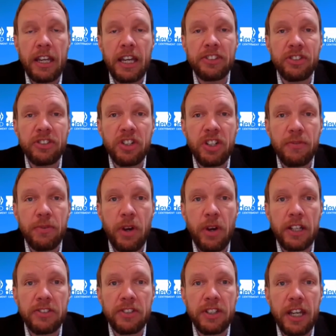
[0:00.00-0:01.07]
the
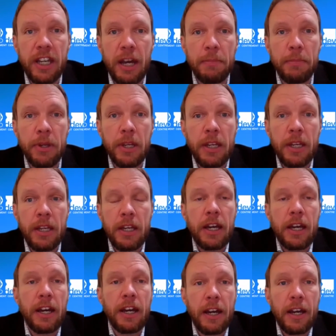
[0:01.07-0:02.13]
SDG financing gap.
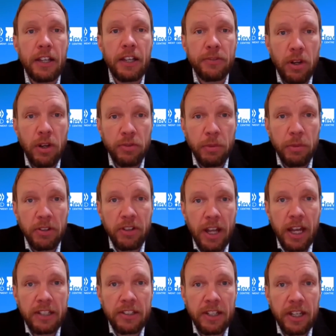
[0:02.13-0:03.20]
As follows from the
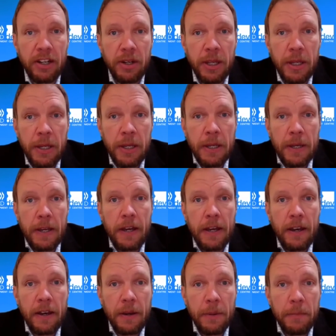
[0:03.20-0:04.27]
slides here,
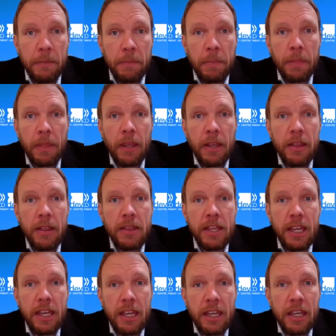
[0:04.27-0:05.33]

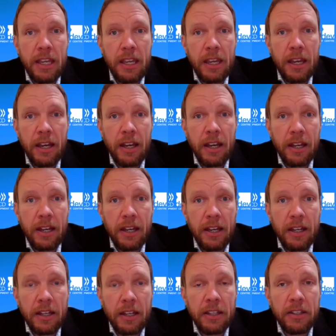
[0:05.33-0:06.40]
the
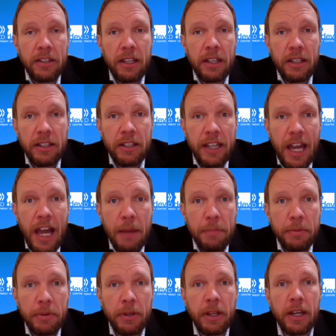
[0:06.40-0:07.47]

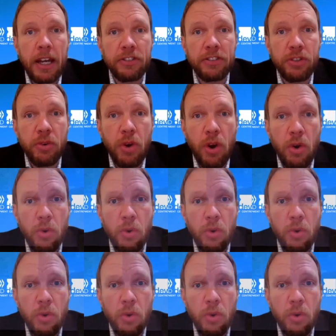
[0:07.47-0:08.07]
gap has